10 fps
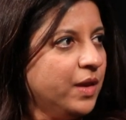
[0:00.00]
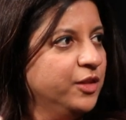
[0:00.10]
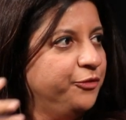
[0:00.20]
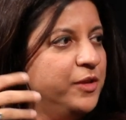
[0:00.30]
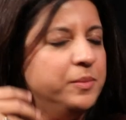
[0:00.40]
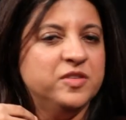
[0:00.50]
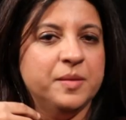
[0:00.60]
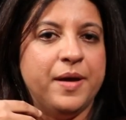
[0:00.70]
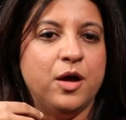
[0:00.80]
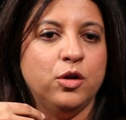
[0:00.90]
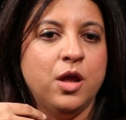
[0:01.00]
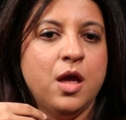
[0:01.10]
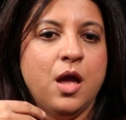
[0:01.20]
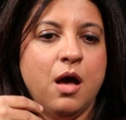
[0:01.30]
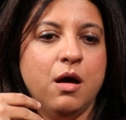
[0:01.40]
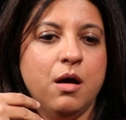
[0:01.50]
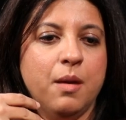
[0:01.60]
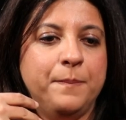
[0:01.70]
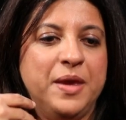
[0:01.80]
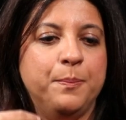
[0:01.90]
The film is about
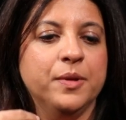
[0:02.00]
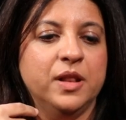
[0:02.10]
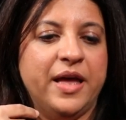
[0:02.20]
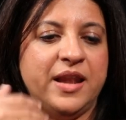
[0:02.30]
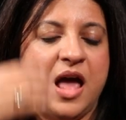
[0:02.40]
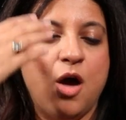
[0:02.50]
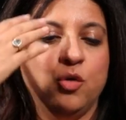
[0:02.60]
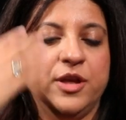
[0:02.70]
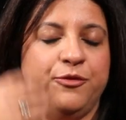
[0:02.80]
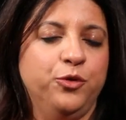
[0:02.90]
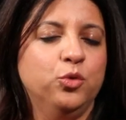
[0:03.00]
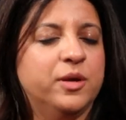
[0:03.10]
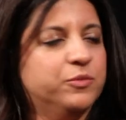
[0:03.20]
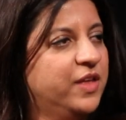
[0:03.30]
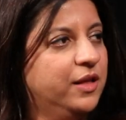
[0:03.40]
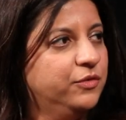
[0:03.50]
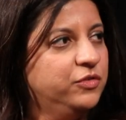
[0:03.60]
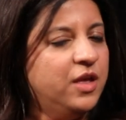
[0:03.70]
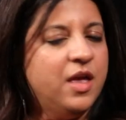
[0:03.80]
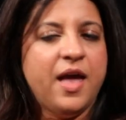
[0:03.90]
people and how they view themselves